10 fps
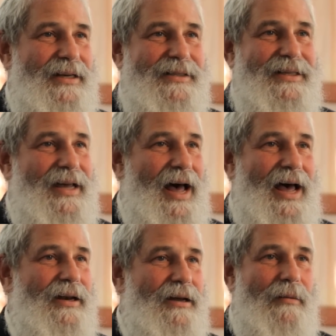is
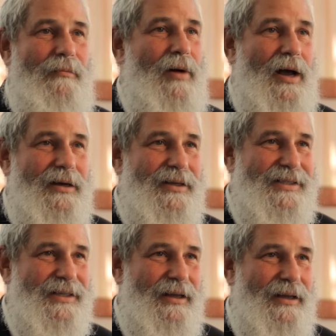God among
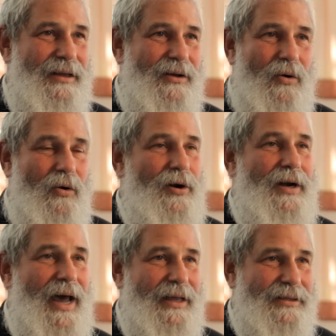us or
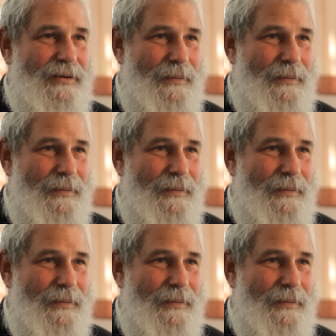not?